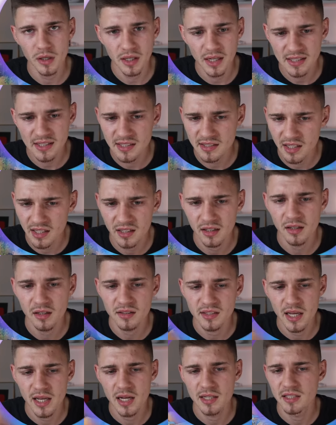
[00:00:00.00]
to get started and
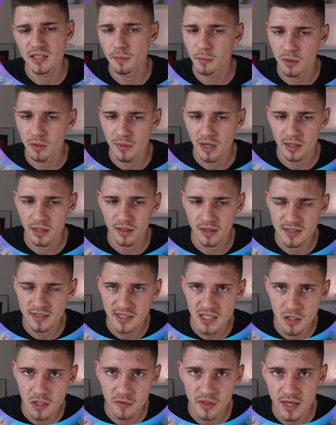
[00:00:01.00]
take CPA marketing
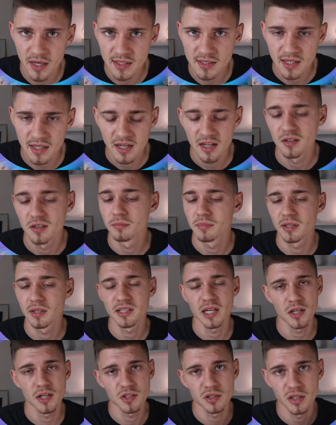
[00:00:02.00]
serious,
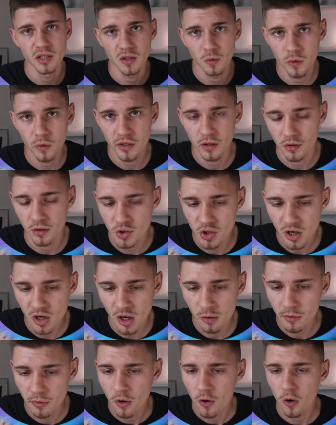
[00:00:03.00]
potentially quit your
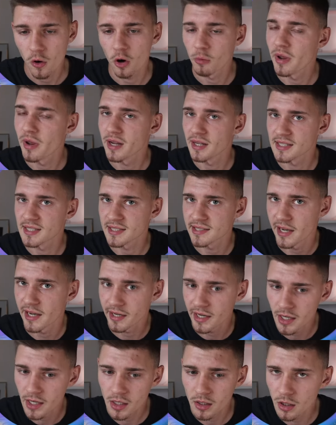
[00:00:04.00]
job or make a side
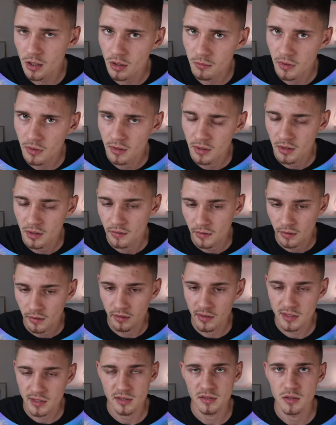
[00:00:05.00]
income,
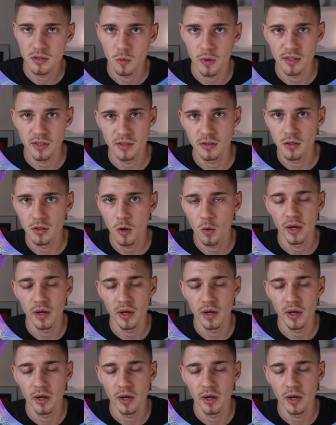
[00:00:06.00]
this is the way to go,